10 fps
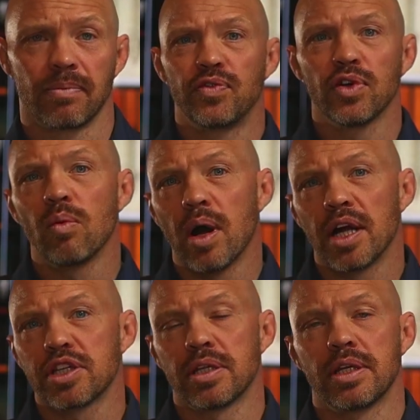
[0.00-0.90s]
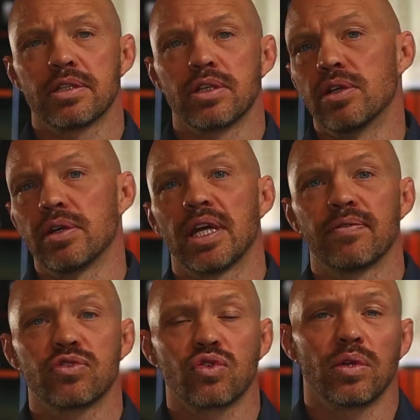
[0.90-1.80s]
So if you're watching this and you know you
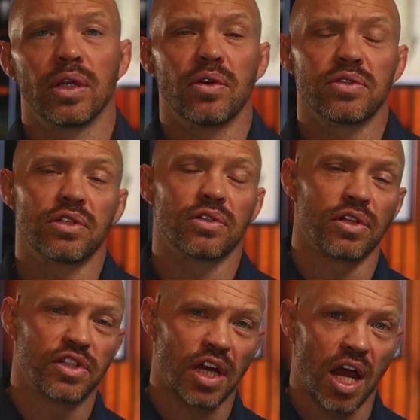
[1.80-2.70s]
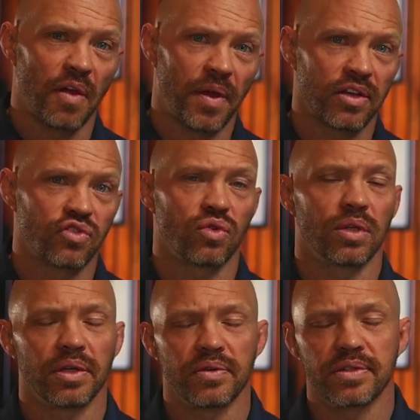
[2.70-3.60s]
have scoliosis or your child has
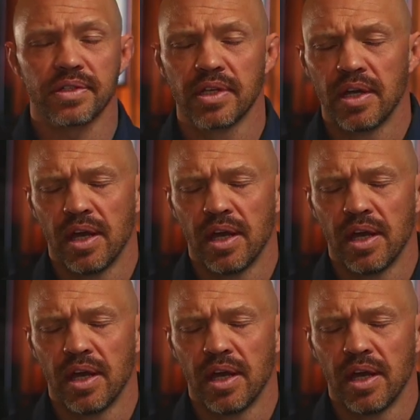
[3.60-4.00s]
scoliosis